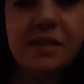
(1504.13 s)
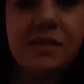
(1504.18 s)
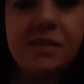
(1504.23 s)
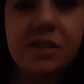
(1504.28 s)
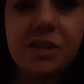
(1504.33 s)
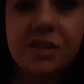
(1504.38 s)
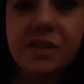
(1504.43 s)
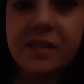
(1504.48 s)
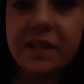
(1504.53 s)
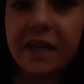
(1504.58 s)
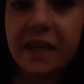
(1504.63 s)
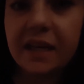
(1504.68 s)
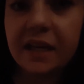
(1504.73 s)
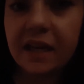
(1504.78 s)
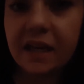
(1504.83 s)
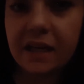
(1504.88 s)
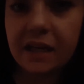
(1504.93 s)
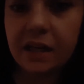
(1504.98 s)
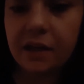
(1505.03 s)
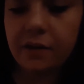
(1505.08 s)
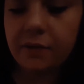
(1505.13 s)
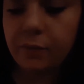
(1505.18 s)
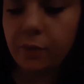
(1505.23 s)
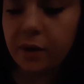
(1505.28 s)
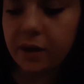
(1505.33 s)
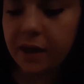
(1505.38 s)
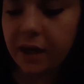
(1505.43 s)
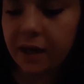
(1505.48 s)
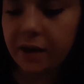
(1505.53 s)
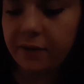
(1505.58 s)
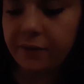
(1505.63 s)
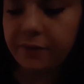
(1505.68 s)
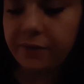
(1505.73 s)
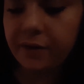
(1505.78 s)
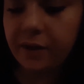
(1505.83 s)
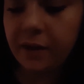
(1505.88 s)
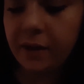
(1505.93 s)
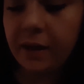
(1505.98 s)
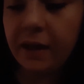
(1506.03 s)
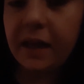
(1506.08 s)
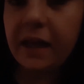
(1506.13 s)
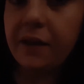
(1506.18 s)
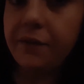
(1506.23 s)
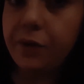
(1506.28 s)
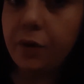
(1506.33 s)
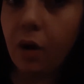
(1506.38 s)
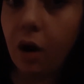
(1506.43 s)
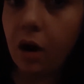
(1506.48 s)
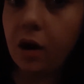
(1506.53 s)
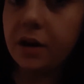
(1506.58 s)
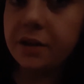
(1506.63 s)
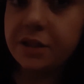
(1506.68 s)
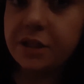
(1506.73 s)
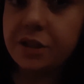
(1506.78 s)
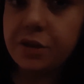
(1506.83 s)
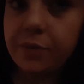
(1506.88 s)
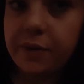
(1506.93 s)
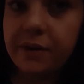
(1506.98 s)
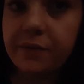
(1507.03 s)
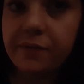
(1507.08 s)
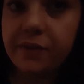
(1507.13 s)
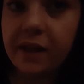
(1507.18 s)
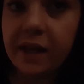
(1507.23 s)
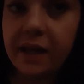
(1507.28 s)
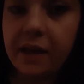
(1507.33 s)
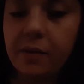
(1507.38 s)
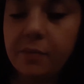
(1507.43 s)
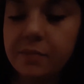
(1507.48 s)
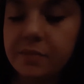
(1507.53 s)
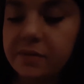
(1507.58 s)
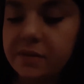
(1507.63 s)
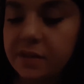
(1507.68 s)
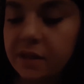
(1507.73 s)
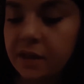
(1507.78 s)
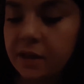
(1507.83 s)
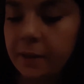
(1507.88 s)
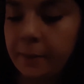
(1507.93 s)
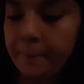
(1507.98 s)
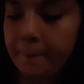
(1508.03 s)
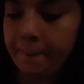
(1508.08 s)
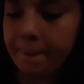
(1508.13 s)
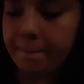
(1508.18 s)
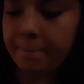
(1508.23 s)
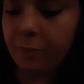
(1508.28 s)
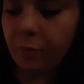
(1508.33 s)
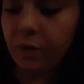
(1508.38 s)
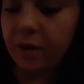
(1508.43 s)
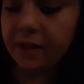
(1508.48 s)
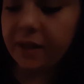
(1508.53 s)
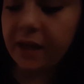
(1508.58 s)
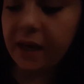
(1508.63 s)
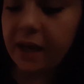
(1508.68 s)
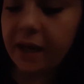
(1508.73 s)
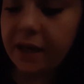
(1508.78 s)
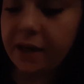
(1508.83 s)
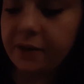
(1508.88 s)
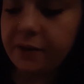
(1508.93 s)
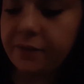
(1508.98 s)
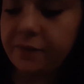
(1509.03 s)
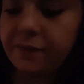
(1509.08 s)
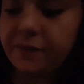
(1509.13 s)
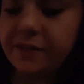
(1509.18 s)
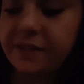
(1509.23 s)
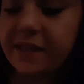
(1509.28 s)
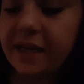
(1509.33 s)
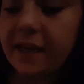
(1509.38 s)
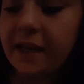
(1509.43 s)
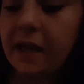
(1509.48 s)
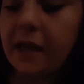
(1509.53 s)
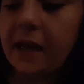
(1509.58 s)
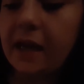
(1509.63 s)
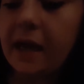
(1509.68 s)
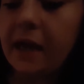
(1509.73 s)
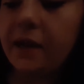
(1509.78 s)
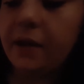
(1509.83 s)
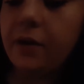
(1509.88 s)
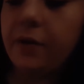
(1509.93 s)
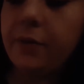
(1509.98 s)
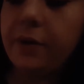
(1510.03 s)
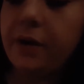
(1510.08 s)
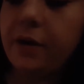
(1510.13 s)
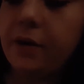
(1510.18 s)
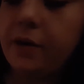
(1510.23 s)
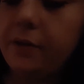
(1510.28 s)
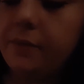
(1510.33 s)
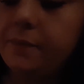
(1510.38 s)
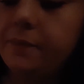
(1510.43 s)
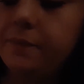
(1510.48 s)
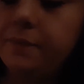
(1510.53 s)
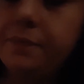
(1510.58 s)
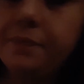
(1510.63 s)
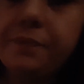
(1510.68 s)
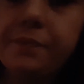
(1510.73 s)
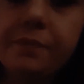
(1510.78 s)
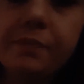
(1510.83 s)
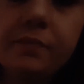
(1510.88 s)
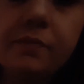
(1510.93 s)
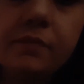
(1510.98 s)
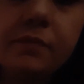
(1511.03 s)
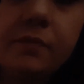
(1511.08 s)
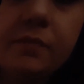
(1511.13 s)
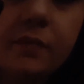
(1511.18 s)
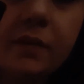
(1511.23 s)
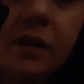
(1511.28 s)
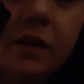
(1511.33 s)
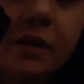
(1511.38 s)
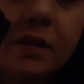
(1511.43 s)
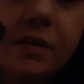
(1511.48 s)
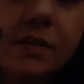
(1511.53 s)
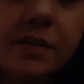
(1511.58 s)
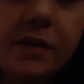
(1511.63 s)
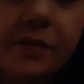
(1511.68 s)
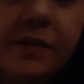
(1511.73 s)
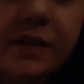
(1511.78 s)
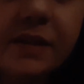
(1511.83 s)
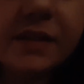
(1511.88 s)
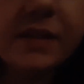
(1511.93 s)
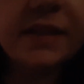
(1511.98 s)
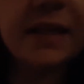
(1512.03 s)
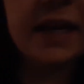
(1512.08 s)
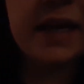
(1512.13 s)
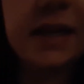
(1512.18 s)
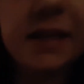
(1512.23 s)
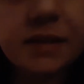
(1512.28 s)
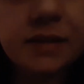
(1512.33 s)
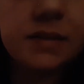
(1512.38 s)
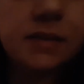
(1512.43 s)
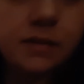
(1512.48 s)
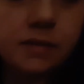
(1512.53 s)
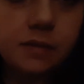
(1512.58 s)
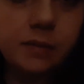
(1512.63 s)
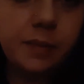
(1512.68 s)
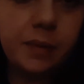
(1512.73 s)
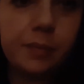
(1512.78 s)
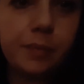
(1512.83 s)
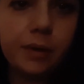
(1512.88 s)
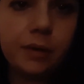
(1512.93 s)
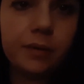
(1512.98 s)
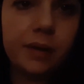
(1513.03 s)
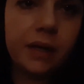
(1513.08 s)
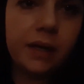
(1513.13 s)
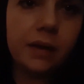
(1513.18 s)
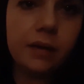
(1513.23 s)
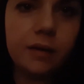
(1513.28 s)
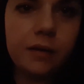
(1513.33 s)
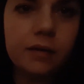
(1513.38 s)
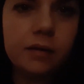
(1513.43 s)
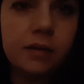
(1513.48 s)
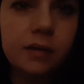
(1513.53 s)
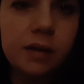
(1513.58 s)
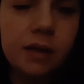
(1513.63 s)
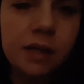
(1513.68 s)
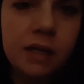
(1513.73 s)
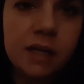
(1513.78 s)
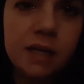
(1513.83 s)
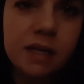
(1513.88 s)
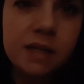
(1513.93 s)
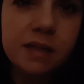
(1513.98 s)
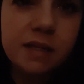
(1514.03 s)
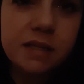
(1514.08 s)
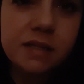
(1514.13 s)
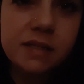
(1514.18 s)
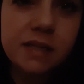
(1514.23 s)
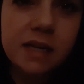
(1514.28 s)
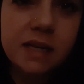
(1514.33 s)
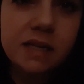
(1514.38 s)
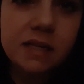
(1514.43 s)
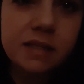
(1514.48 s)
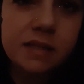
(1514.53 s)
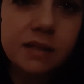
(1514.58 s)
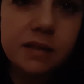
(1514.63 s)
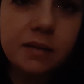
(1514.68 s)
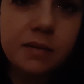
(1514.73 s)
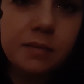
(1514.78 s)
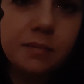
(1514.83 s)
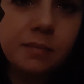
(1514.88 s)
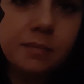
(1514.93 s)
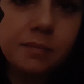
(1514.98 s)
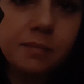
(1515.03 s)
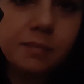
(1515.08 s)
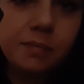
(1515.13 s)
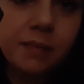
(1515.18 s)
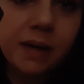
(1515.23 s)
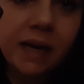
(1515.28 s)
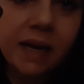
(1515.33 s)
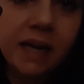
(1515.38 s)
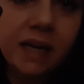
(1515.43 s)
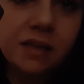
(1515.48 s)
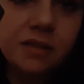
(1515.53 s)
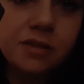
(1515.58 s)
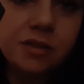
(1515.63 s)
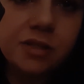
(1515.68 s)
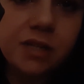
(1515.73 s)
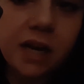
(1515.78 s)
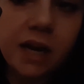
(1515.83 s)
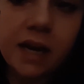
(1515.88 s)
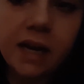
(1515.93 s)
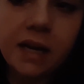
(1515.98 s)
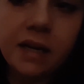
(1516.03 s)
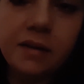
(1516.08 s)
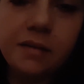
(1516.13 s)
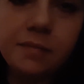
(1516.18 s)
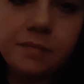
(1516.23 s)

to get an idea of what kind of, if you are into twin flames, what kind of deck I got going on. So this says, let me put it right here. This says, my hands are tied.